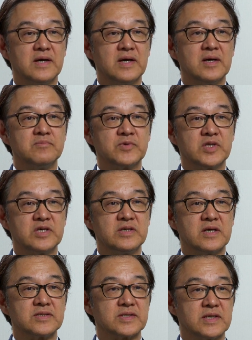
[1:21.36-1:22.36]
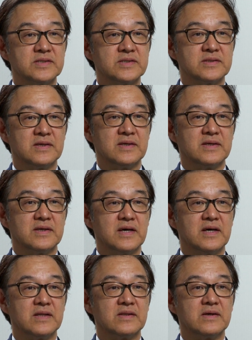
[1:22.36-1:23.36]
MTSS,
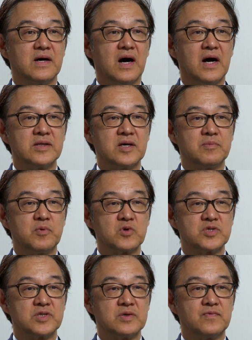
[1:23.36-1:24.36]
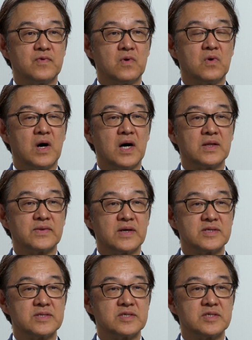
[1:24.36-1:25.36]
and either positive for
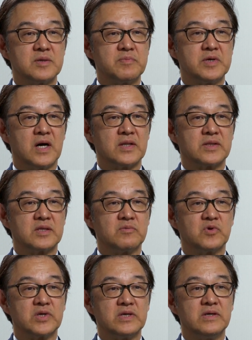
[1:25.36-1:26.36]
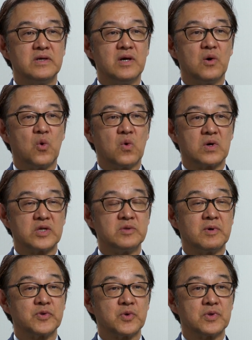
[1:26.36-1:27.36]
anti-CCP antibody or
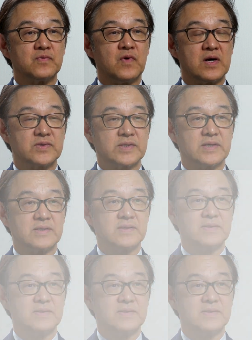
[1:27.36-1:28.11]
rheumatoid factor.